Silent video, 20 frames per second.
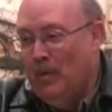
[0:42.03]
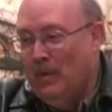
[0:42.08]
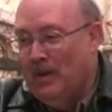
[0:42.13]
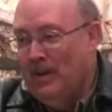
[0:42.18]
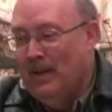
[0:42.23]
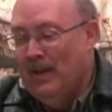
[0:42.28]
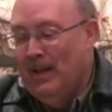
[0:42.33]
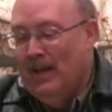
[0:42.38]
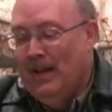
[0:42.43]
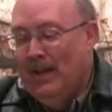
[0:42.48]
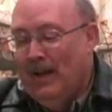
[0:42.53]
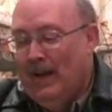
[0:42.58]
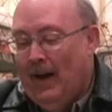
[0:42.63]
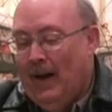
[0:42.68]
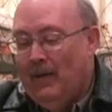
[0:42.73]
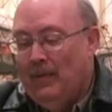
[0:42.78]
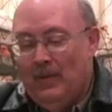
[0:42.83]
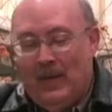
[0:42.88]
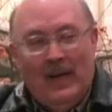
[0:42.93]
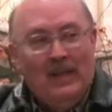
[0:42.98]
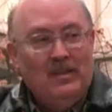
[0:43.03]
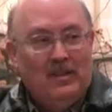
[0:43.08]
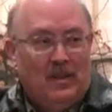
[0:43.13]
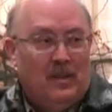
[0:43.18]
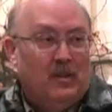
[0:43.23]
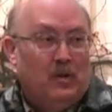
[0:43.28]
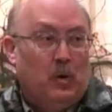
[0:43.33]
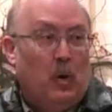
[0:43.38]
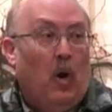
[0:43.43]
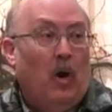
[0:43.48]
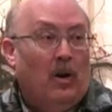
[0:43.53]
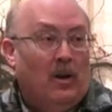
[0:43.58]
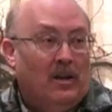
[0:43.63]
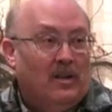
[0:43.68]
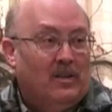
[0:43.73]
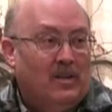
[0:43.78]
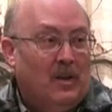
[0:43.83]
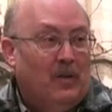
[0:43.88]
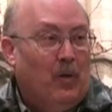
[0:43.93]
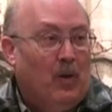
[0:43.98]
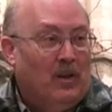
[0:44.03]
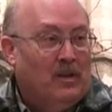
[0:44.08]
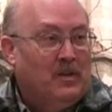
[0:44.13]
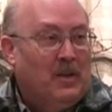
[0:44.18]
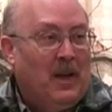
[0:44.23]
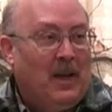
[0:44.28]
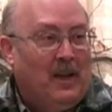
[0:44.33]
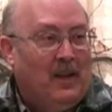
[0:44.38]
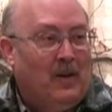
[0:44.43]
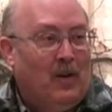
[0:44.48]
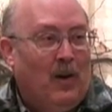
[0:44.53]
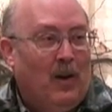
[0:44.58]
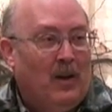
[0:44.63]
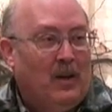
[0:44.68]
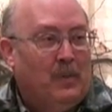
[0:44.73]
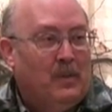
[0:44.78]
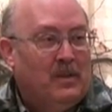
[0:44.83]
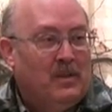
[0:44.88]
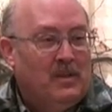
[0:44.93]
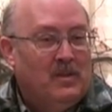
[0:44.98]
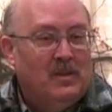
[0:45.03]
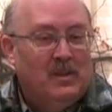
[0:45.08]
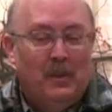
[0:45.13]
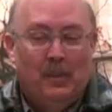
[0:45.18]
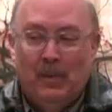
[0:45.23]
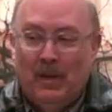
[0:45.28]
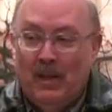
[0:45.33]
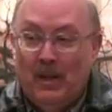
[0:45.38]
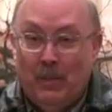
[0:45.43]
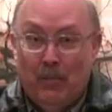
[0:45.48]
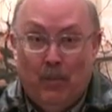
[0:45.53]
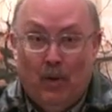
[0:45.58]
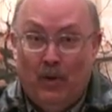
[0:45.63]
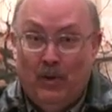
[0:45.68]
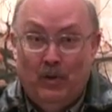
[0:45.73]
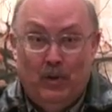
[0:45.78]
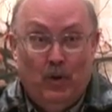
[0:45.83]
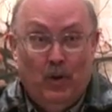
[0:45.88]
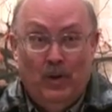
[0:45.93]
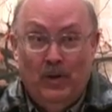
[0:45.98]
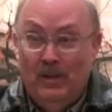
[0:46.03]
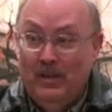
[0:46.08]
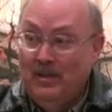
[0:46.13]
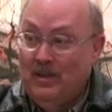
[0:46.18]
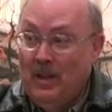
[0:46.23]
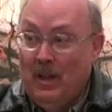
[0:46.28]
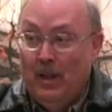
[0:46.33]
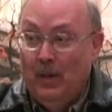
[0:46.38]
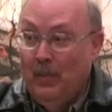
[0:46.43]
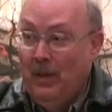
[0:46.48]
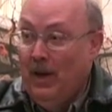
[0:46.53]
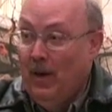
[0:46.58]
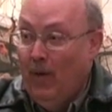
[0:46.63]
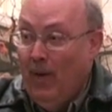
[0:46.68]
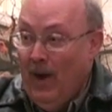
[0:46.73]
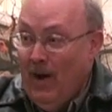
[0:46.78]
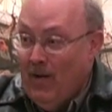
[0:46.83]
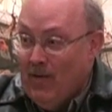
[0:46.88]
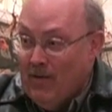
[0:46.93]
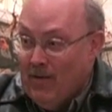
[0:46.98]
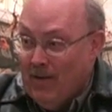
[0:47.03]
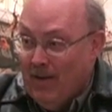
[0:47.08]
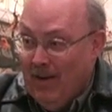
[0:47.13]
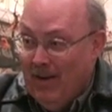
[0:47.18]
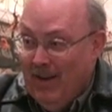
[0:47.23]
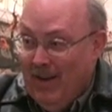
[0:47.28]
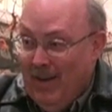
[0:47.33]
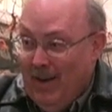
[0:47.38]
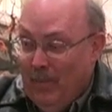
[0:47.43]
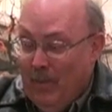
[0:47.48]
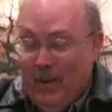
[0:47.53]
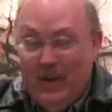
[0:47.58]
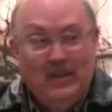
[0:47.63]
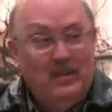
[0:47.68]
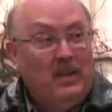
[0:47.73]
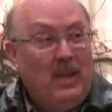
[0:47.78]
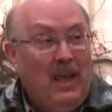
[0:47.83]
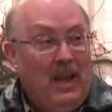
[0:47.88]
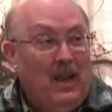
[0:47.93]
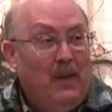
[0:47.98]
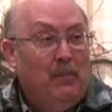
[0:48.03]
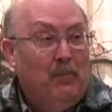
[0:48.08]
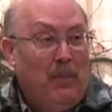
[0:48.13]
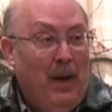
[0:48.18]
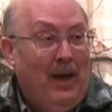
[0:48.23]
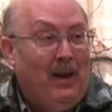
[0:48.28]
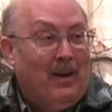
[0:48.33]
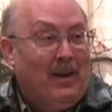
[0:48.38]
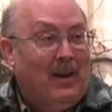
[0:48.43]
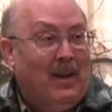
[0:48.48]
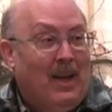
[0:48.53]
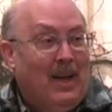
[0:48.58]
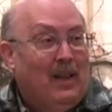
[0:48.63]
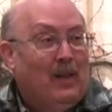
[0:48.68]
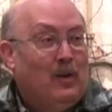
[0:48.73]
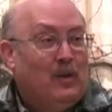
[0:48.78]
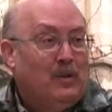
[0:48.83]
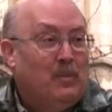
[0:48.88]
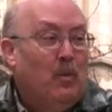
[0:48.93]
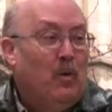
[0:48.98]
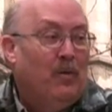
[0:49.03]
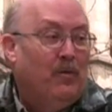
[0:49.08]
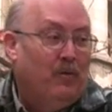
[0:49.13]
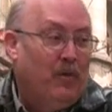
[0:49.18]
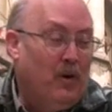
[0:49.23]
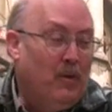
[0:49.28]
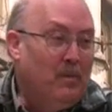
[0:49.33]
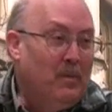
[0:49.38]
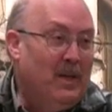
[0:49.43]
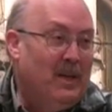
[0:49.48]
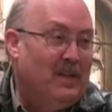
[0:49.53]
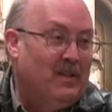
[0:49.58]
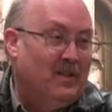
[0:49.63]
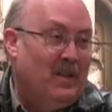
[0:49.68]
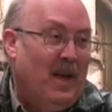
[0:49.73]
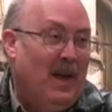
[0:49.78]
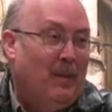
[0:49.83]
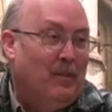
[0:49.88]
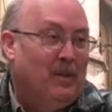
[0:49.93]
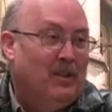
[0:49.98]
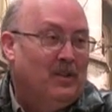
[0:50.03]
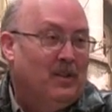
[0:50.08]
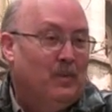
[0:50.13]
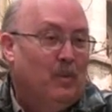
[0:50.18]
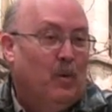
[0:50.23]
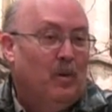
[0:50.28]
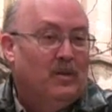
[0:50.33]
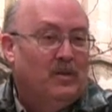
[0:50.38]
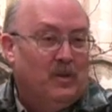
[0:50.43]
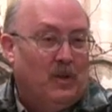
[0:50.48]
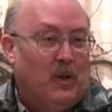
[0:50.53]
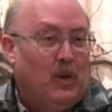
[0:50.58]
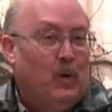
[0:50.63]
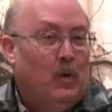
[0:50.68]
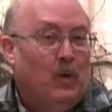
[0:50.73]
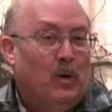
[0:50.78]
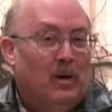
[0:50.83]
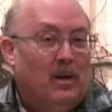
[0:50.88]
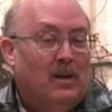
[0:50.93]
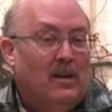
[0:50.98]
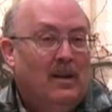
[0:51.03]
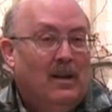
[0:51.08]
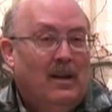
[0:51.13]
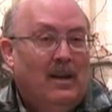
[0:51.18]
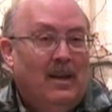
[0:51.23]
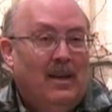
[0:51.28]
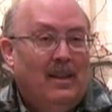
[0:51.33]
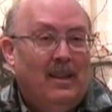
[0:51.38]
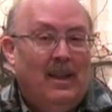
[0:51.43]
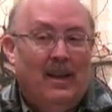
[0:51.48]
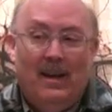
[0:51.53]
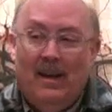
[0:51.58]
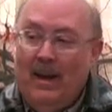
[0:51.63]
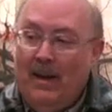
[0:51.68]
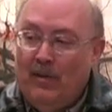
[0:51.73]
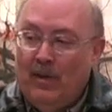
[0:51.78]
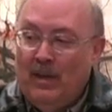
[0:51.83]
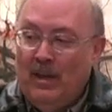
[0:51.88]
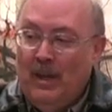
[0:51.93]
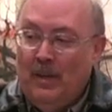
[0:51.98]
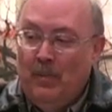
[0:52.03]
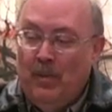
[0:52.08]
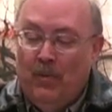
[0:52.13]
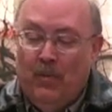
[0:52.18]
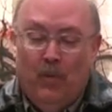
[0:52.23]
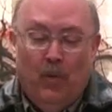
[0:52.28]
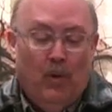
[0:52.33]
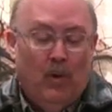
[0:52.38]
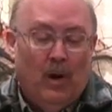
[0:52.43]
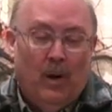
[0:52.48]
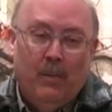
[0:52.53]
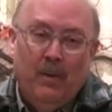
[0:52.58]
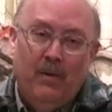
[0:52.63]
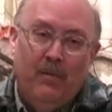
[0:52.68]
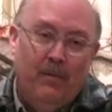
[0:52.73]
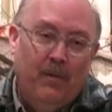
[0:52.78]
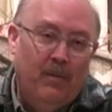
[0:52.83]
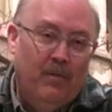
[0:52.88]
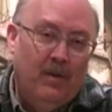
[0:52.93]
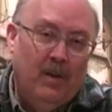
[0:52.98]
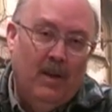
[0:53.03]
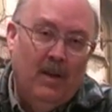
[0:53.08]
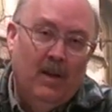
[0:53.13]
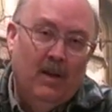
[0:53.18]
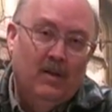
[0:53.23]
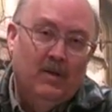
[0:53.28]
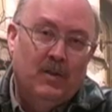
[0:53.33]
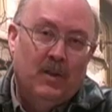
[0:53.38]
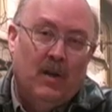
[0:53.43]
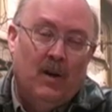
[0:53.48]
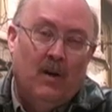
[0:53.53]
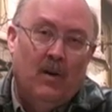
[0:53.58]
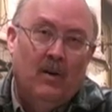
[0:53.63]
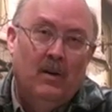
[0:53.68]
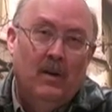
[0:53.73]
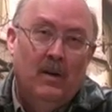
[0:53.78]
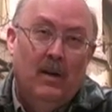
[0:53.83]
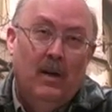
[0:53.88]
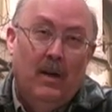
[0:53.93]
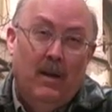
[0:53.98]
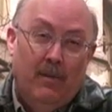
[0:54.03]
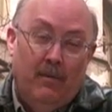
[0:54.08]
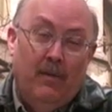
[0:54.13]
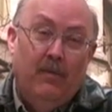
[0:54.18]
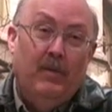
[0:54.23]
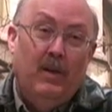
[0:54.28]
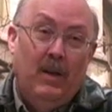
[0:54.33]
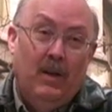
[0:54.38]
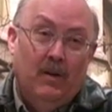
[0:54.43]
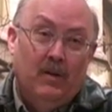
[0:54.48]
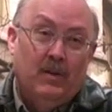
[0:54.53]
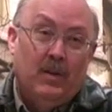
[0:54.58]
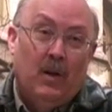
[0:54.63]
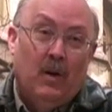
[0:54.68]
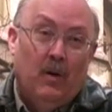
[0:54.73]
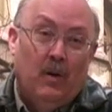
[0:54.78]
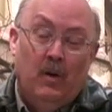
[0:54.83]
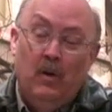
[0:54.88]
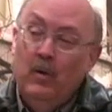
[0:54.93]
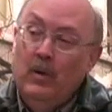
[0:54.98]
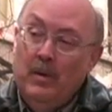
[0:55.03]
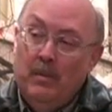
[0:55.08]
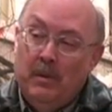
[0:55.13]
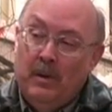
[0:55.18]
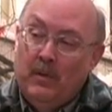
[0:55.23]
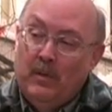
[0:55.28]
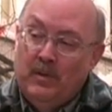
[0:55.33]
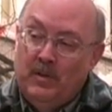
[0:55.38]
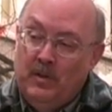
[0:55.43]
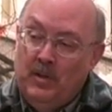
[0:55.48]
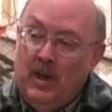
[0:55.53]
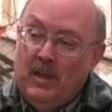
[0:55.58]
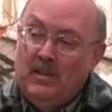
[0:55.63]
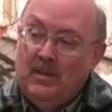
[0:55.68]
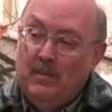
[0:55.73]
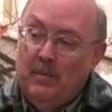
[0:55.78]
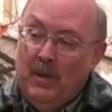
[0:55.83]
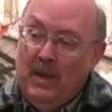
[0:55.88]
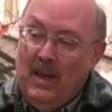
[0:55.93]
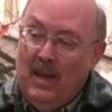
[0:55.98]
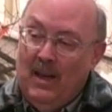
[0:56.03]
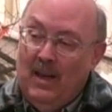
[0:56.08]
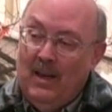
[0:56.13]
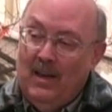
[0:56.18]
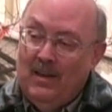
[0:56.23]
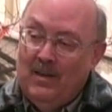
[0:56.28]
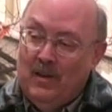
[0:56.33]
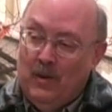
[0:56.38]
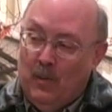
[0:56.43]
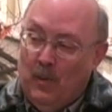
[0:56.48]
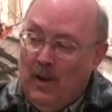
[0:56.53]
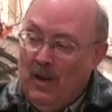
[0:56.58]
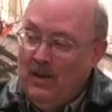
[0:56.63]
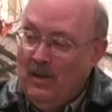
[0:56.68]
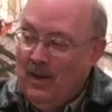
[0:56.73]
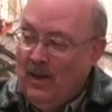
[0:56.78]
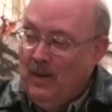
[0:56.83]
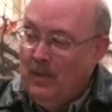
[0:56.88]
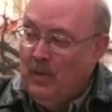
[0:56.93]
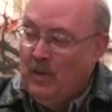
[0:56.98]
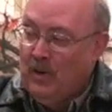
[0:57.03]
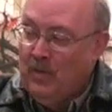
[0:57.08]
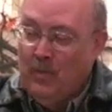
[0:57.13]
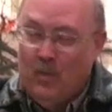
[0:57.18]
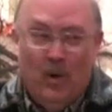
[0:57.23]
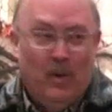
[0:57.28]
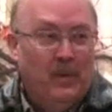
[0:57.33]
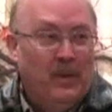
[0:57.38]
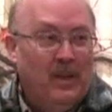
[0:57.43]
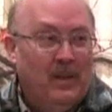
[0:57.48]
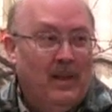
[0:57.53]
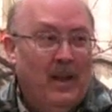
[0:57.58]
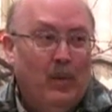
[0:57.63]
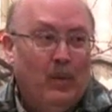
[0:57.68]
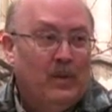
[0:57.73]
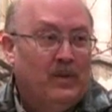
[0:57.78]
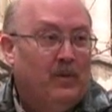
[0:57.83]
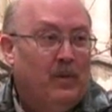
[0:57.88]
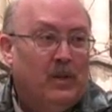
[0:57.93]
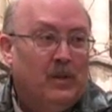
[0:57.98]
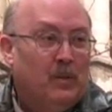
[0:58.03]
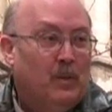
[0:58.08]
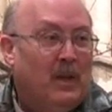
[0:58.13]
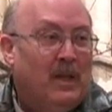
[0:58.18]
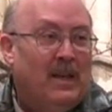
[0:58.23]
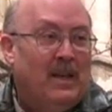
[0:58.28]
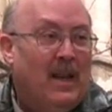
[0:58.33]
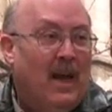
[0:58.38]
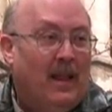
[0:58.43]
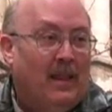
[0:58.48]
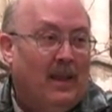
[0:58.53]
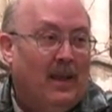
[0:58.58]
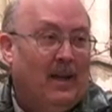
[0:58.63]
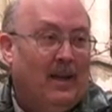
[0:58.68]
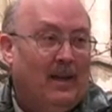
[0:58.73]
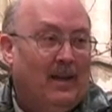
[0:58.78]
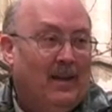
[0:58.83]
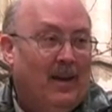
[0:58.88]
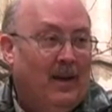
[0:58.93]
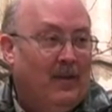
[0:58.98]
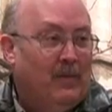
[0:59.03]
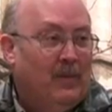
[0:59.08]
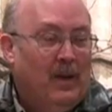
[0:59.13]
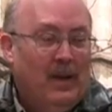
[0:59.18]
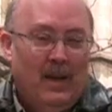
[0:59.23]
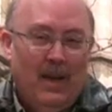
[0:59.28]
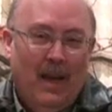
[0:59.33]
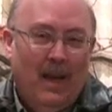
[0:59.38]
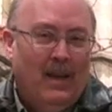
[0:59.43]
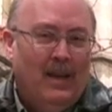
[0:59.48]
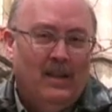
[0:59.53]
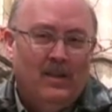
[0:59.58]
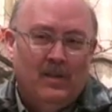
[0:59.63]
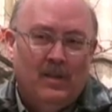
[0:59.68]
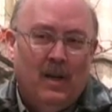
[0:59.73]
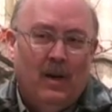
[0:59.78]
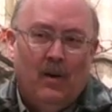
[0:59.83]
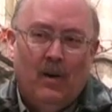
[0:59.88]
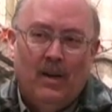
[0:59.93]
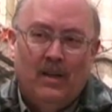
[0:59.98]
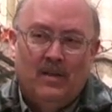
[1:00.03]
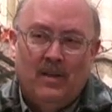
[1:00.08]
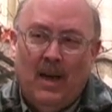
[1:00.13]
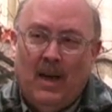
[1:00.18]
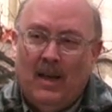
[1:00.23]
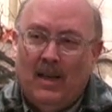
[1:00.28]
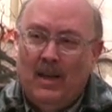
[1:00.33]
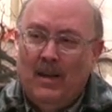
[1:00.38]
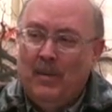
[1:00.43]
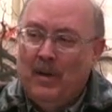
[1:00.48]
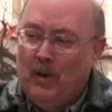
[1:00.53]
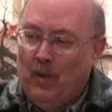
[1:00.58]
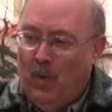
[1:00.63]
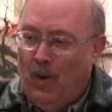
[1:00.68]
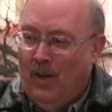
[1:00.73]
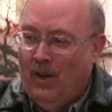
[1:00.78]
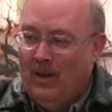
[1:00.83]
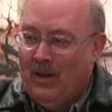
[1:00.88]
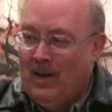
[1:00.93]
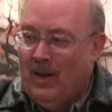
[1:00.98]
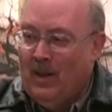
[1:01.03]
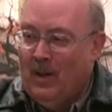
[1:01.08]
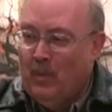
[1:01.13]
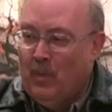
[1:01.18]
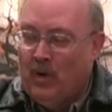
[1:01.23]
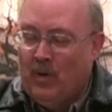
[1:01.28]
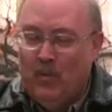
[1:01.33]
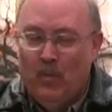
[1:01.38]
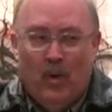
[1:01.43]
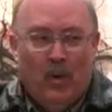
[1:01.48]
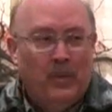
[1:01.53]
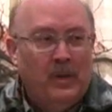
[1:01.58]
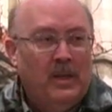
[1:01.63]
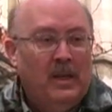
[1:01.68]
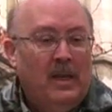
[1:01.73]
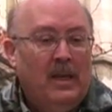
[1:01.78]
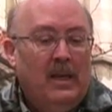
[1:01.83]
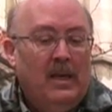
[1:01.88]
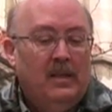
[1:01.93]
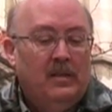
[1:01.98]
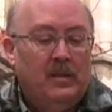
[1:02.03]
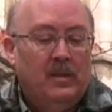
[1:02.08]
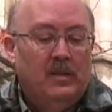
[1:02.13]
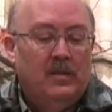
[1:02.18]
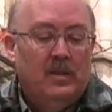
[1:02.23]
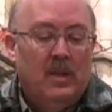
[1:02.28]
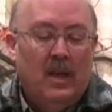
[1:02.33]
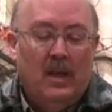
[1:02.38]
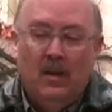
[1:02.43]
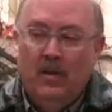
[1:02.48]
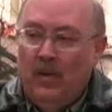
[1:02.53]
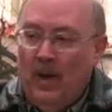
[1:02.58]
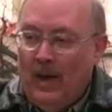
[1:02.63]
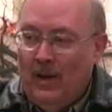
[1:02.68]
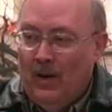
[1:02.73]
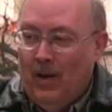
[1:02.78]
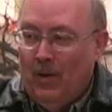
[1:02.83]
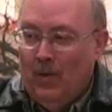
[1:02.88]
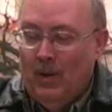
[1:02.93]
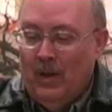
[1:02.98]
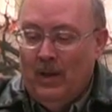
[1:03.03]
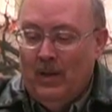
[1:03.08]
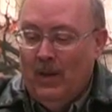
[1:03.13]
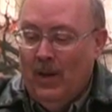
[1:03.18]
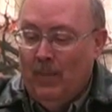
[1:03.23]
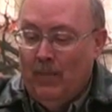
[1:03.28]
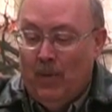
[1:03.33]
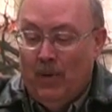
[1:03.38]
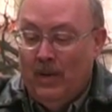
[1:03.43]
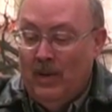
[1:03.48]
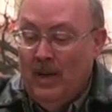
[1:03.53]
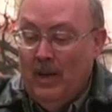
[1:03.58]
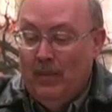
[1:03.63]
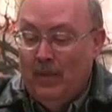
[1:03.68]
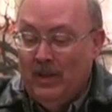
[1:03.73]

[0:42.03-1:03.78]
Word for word: Mormon, uh, that's the strongest of all secular arguments, is simply the book shouldn't still be around. But it's getting better. It looks more firmly established, more secure than it ever did before. I mean, 50 years ago, 50 years ago, Hugh Nibley was just beginning to write on the Book of Mormon. There was virtually nothing of any serious academic quality on the Book of Mormon. Since then, you've had not only uh, Brother